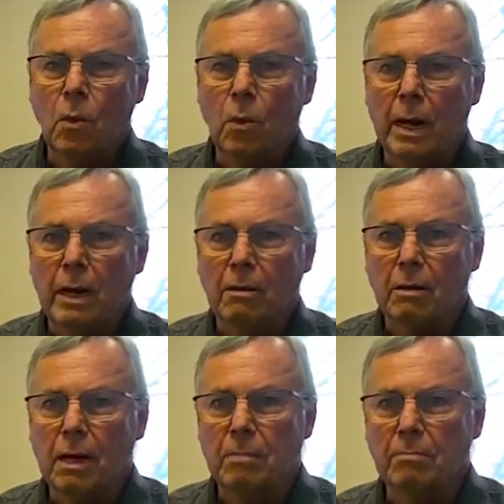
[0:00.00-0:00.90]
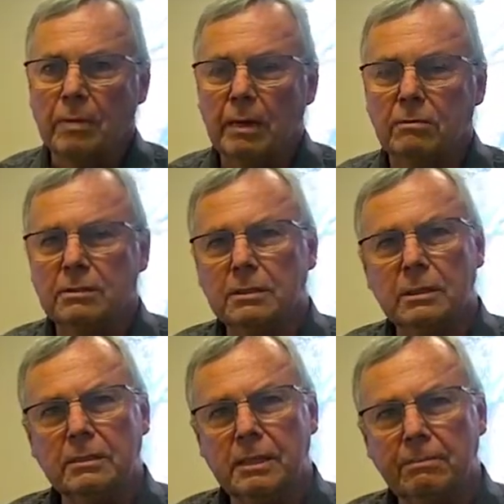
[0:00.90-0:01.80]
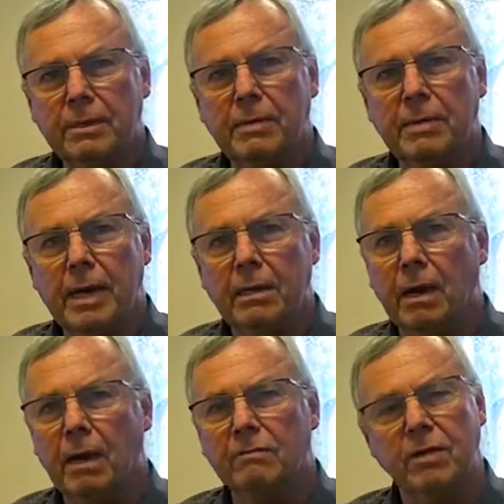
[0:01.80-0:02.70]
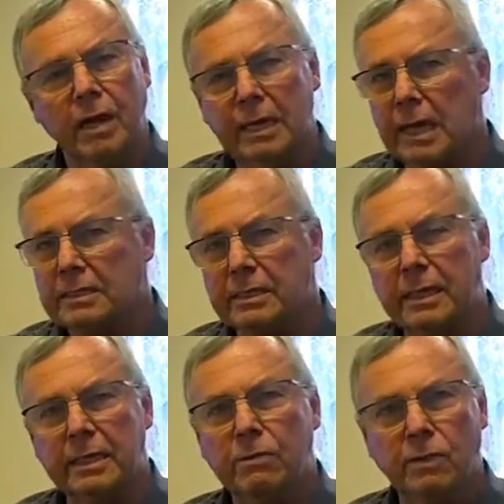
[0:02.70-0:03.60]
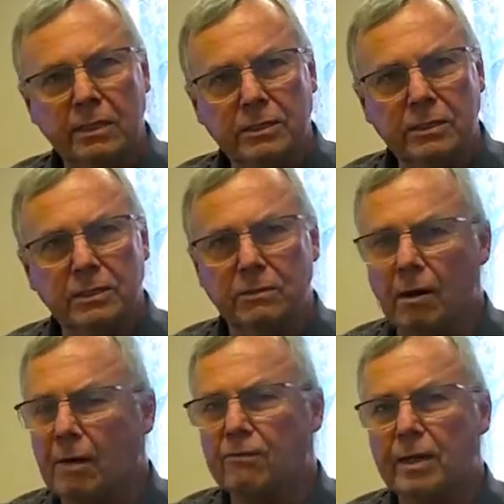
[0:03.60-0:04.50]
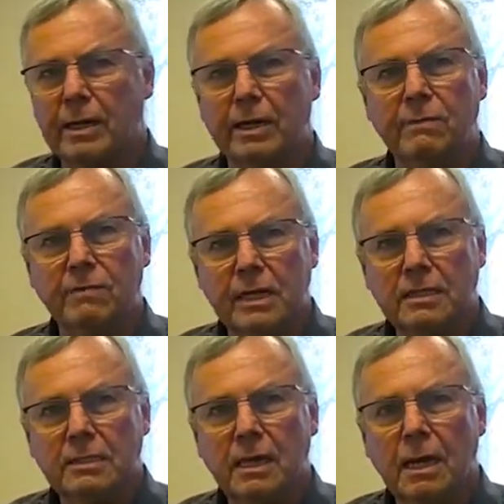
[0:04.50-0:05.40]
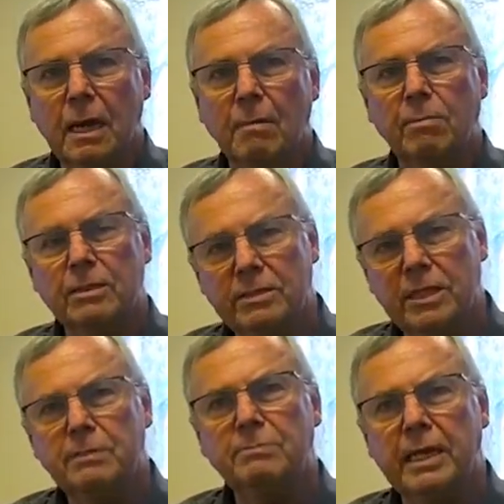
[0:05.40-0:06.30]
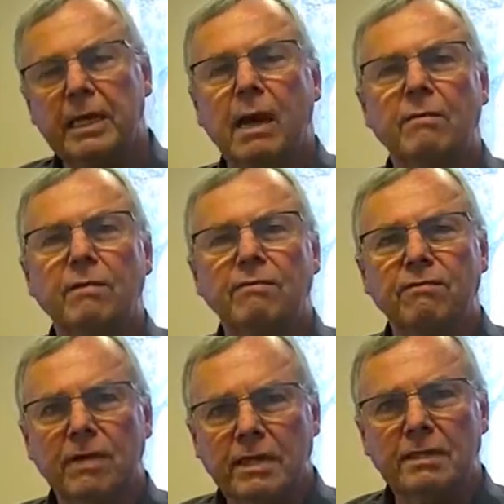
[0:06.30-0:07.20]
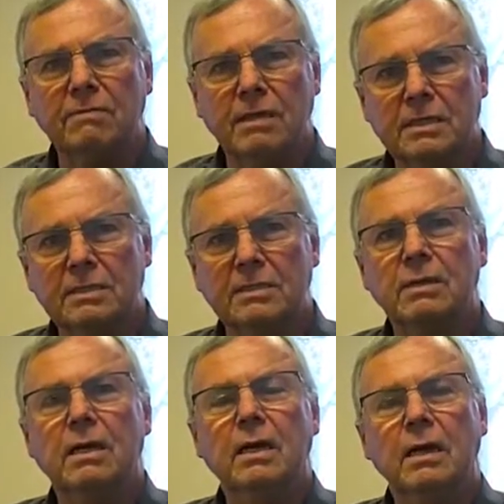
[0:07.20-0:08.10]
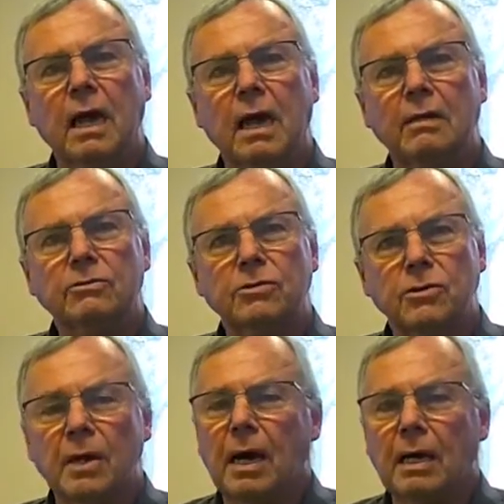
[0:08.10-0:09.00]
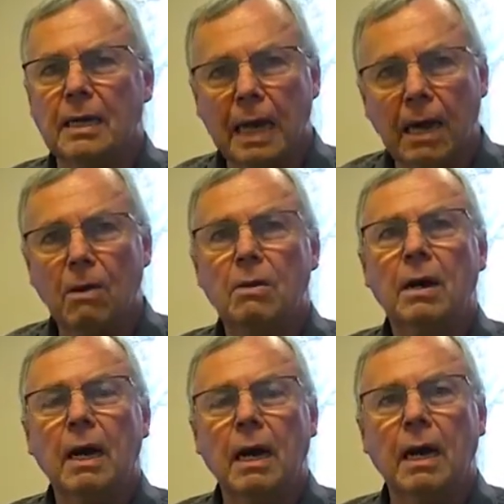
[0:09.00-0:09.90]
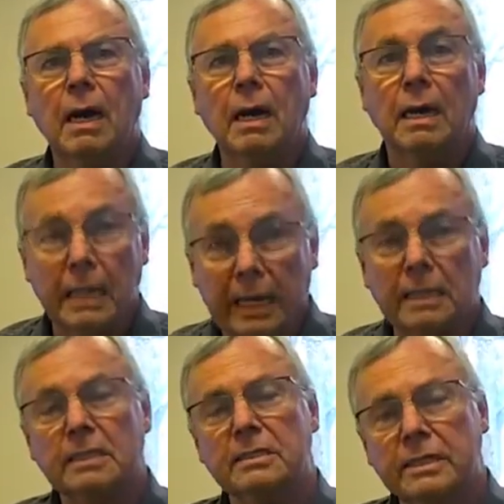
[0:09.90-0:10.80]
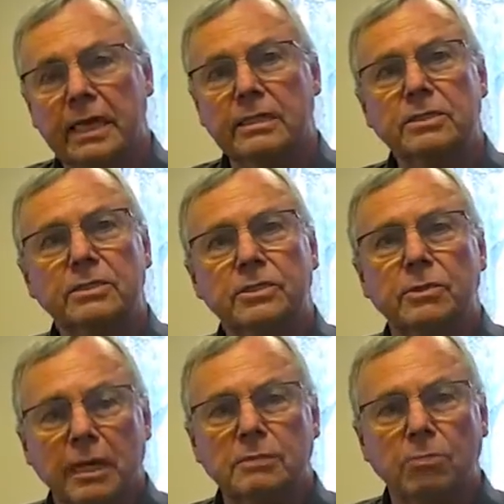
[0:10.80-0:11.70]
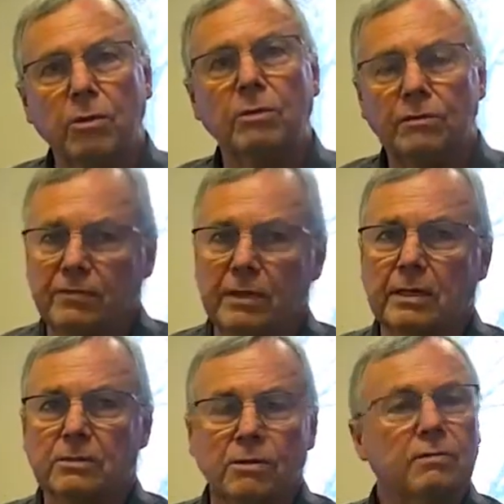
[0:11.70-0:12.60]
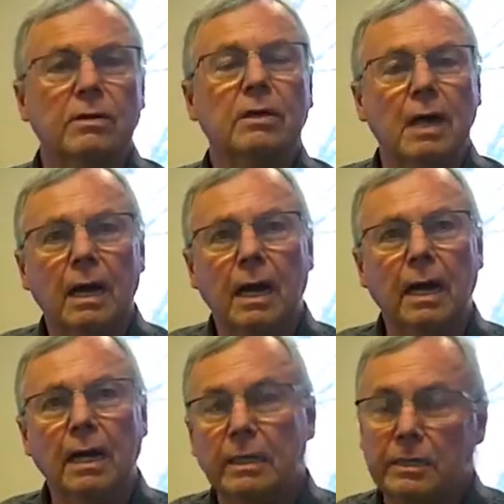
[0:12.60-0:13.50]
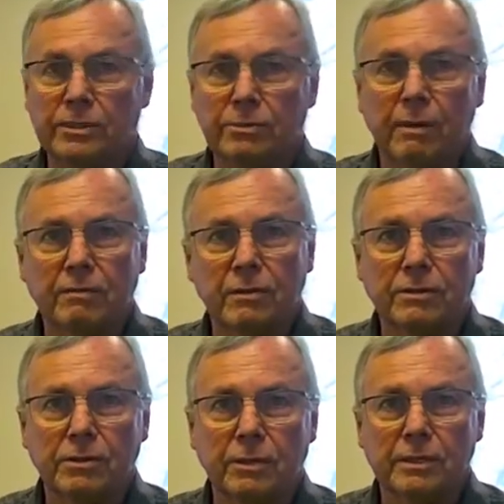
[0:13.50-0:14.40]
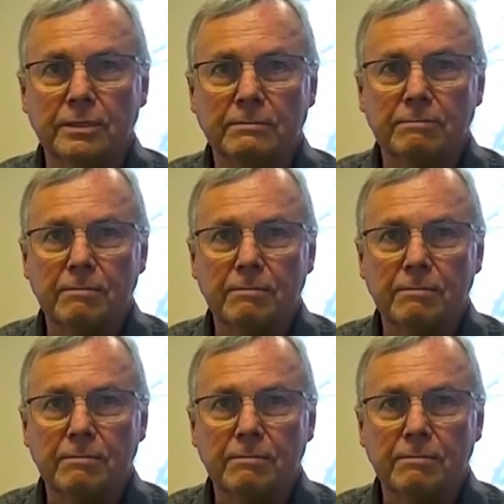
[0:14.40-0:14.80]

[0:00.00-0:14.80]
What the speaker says: where it was simply a matter of not asking any questions or offering any advice, but just being a reflective listener to allow Elaine, in this case, to explore her feelings over an issue of her choice.